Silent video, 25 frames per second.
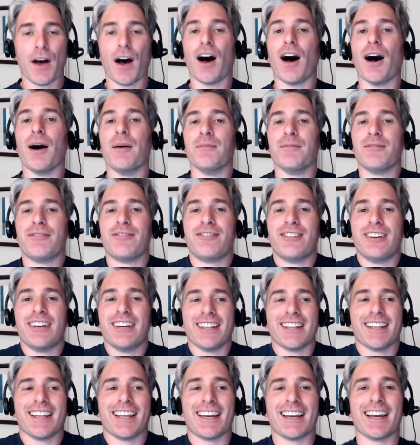I'm
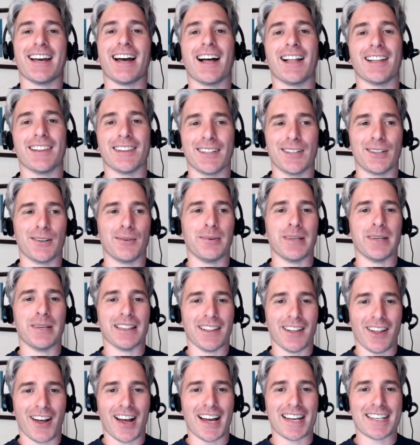feeling a little bit
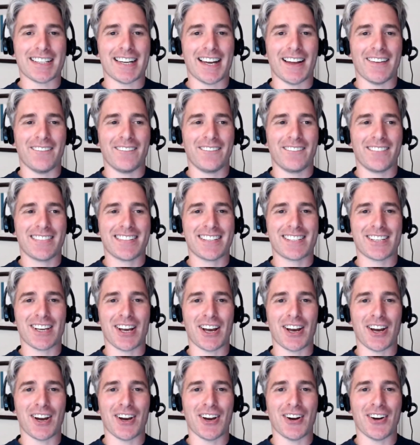lighter
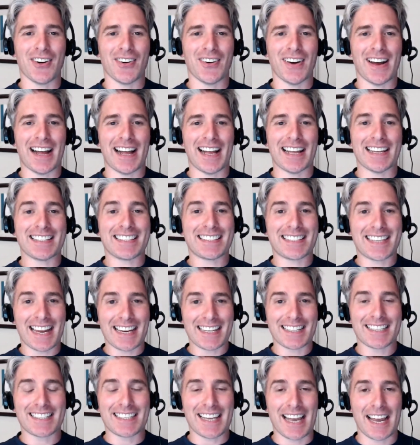so uh,
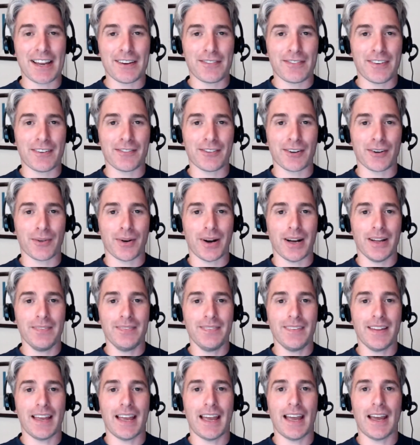stay safe,
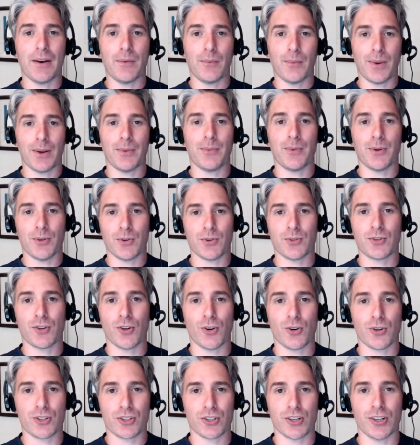everyone, and we will
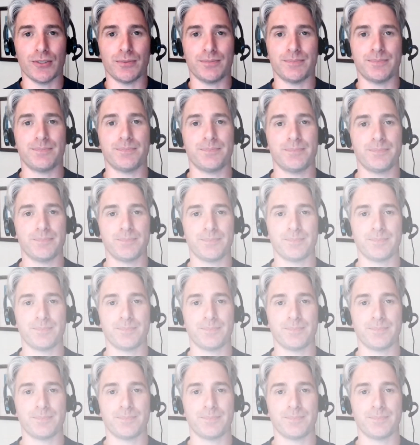talk soon.